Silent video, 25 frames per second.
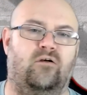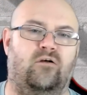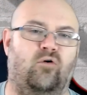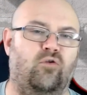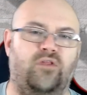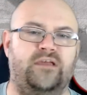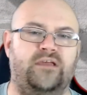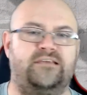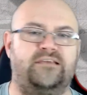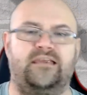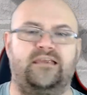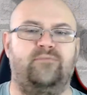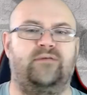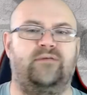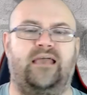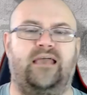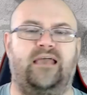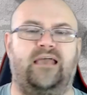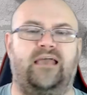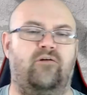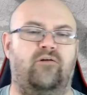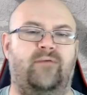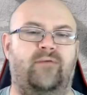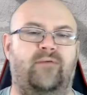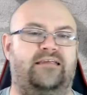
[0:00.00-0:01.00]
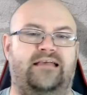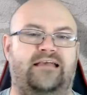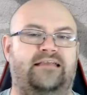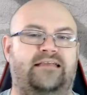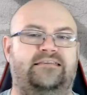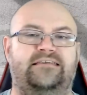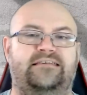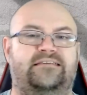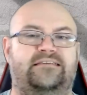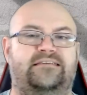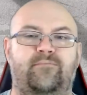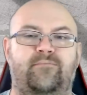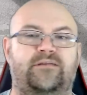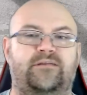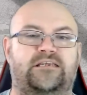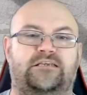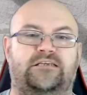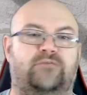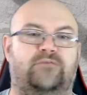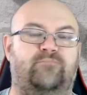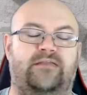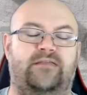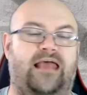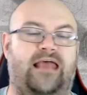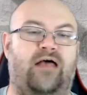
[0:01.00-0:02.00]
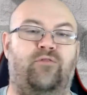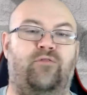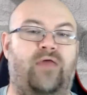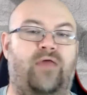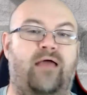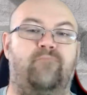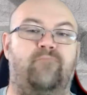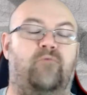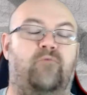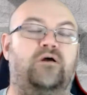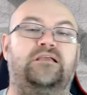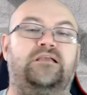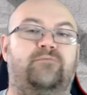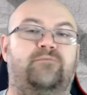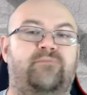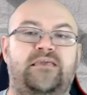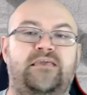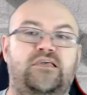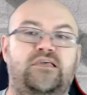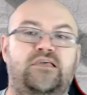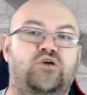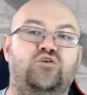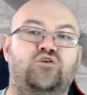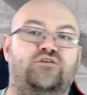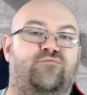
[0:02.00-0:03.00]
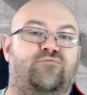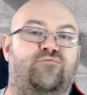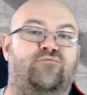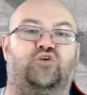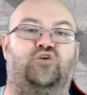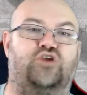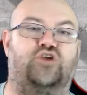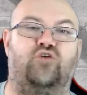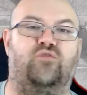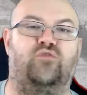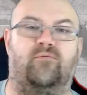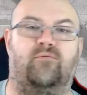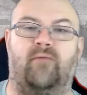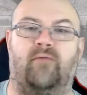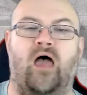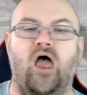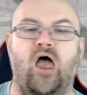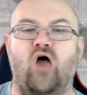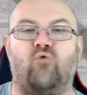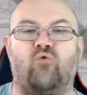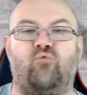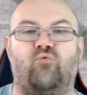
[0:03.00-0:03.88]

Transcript: All they seem to care about is anti Semitism and how that might be useful to them,